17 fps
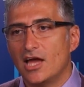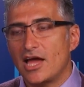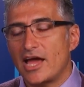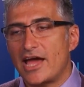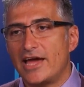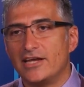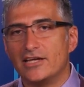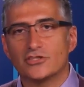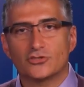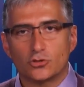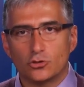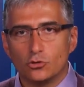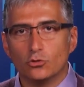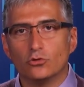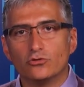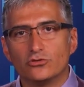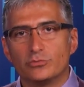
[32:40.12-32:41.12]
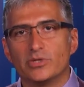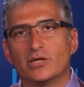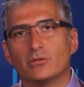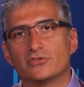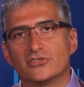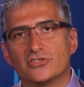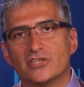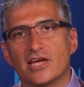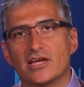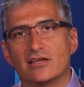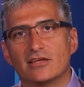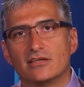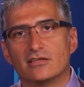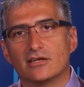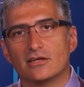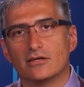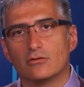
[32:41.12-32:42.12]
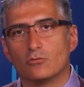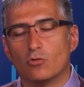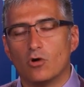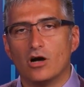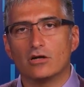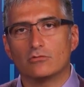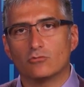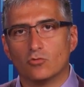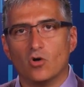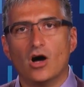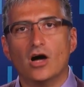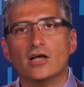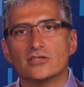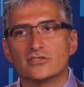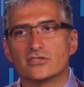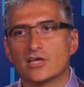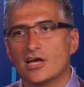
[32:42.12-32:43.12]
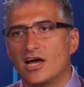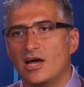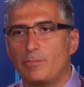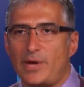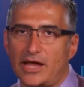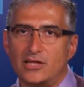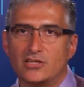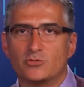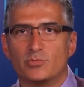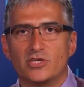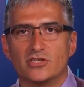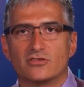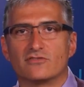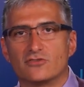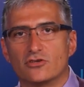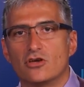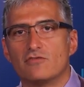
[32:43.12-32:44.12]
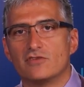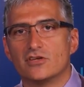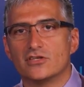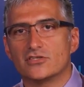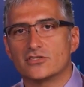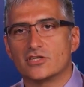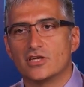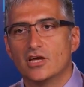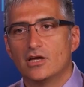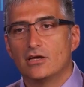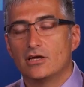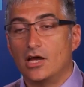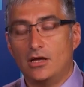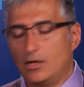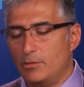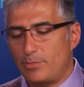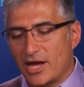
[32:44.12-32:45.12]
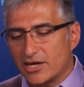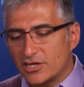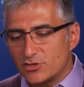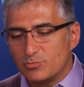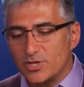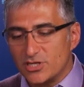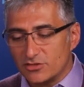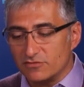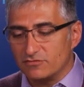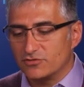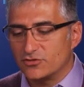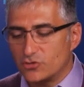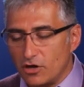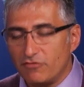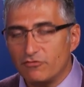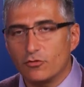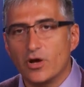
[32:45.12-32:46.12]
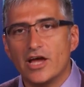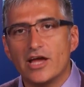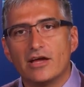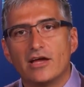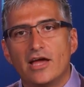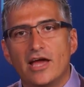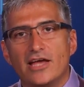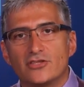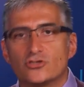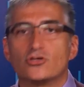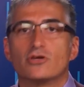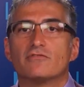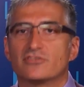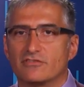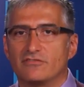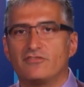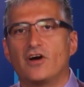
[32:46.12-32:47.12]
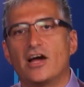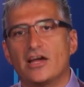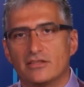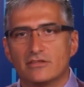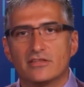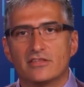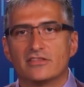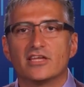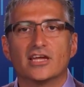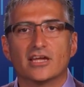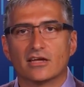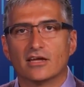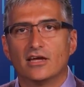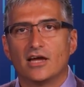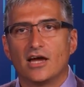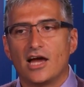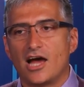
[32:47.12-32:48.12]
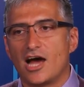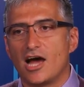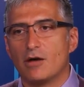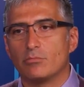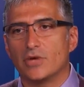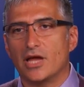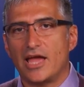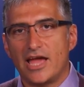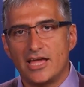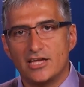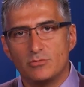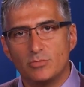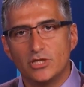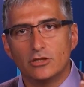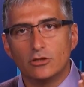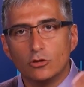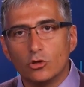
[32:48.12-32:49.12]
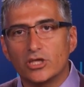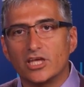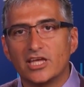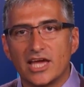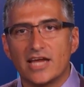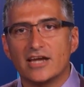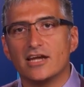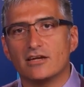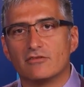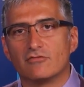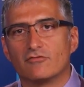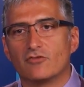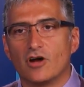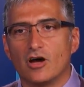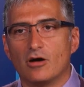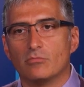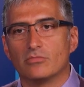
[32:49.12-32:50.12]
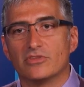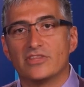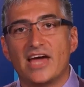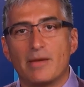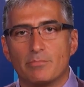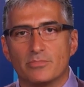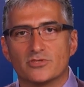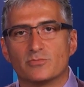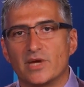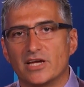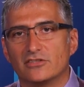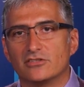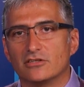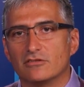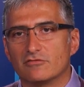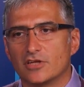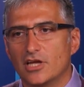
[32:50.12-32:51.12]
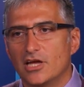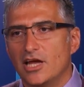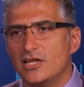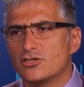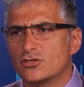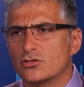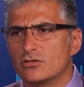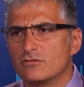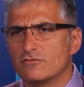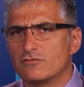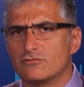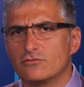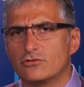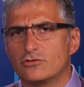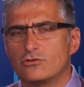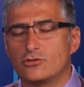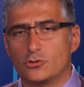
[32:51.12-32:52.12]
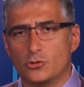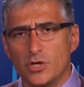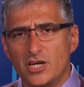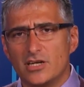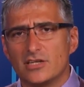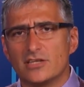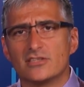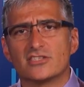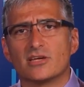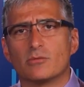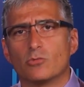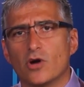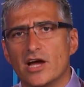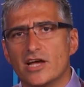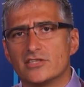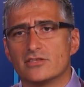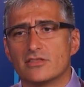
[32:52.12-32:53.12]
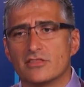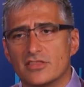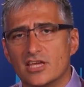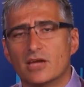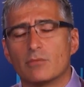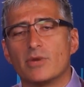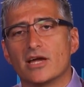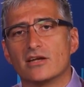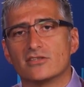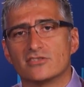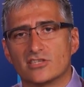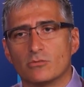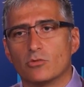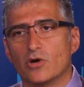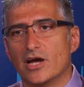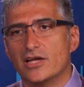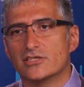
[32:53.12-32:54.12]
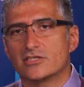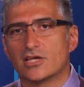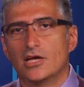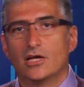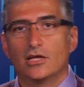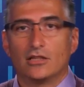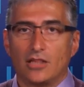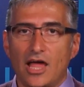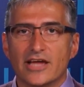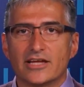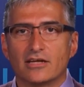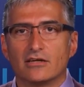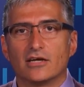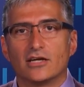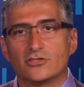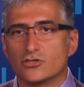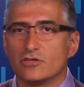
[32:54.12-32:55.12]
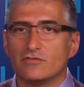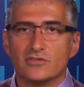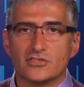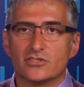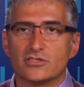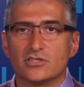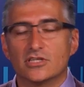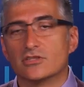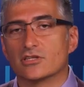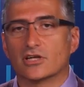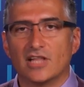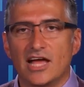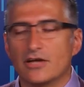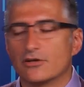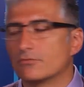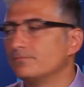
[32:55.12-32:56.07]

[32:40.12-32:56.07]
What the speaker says: And it's cool to be able to take what was a packaged piece of service, a packaged piece of software, and serviceify the thing, and be looking at it from that perspective and sort of treat it in some ways and think about it in some ways like a service in the cloud.